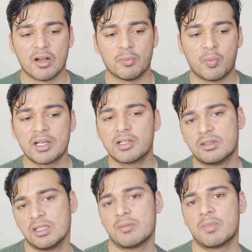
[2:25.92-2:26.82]
One
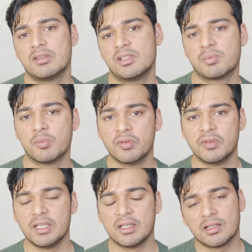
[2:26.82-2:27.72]
good thing about this
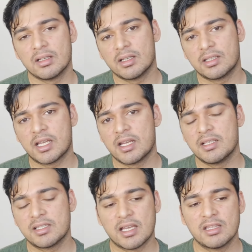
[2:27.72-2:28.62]
movie, getting
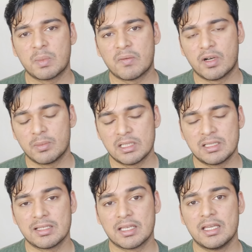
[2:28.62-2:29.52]
aside the
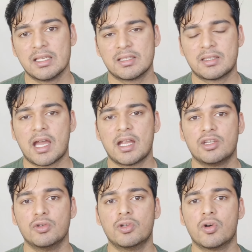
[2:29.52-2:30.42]
performances, is that
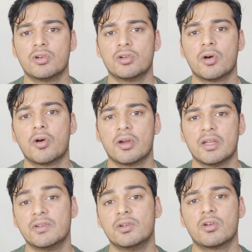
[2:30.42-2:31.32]
you don't know,
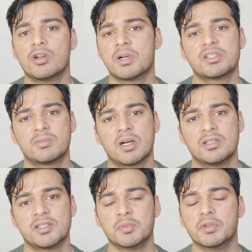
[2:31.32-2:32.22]
if you don't know much about
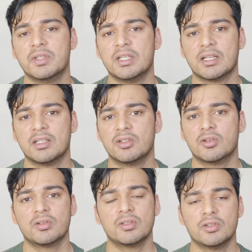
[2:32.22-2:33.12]
this movie, and you
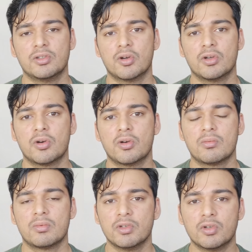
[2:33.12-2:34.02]

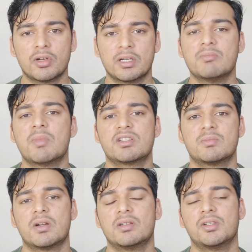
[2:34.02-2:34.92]
don't read much
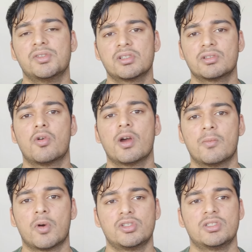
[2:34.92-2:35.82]
about it, you just go
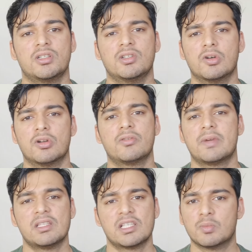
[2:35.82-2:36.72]
and watch it, you don't know
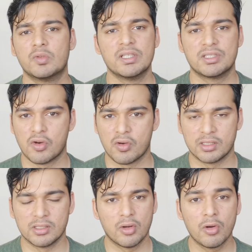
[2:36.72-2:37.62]
where this movie is
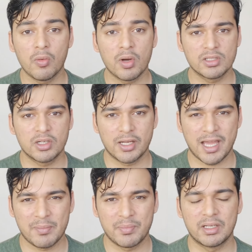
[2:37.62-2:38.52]
going, you don't know what's going to
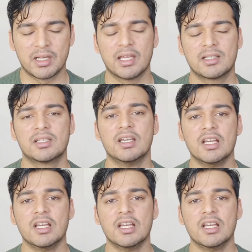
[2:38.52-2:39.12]
happen next,